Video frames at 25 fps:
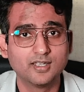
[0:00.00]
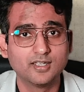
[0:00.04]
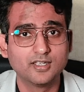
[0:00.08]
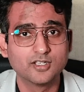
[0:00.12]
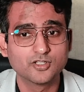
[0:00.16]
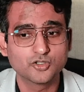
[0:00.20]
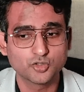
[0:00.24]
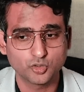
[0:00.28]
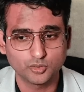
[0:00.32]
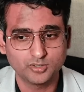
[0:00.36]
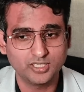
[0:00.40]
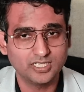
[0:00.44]

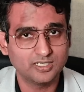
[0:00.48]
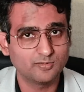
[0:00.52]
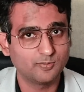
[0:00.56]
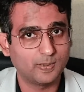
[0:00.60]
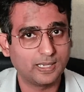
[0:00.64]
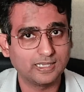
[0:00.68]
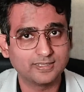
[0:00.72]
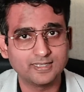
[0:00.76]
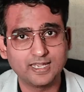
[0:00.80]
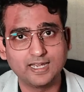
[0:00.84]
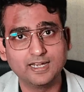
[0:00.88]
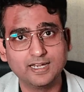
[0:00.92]
So that
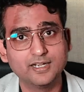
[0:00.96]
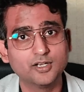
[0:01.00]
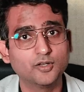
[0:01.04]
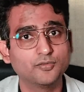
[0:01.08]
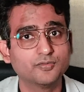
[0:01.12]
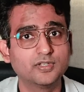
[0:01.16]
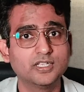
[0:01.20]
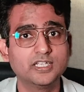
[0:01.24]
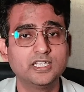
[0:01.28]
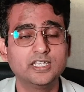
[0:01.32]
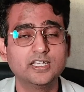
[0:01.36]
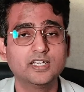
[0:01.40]
by the end of
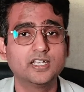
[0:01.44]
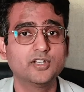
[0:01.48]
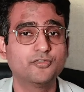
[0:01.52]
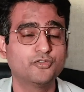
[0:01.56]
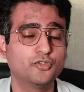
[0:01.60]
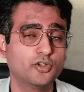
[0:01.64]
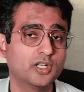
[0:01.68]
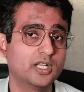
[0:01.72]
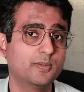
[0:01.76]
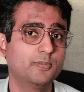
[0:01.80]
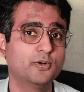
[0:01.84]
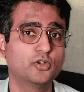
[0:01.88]
the year, if
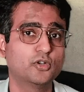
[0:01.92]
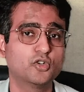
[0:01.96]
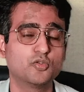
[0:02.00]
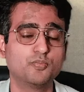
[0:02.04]
you're able to